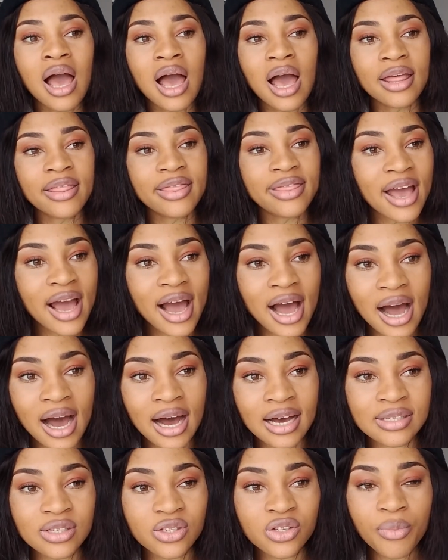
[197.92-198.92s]
There
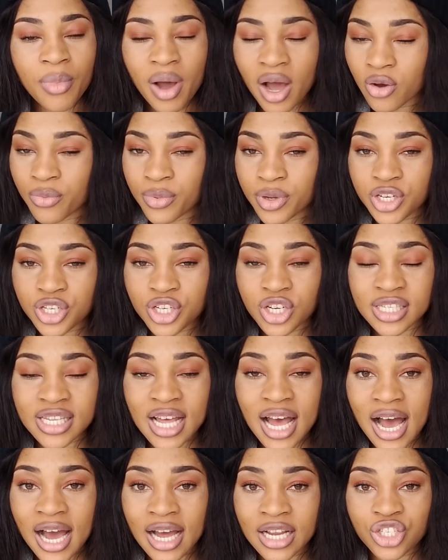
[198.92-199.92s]
are some accommodations
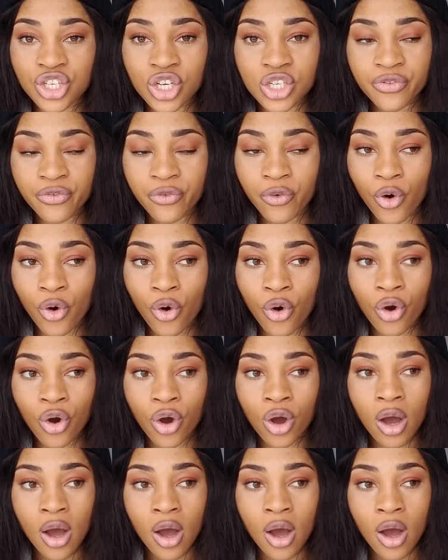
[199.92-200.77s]
that are just for